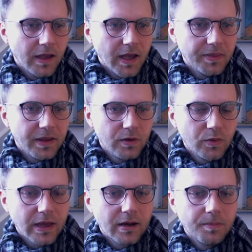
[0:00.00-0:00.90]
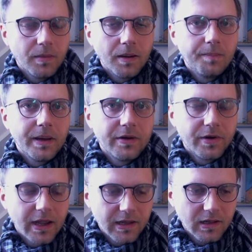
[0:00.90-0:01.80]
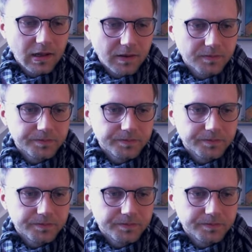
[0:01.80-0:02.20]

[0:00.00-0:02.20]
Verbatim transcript: and then you get a, a better handling.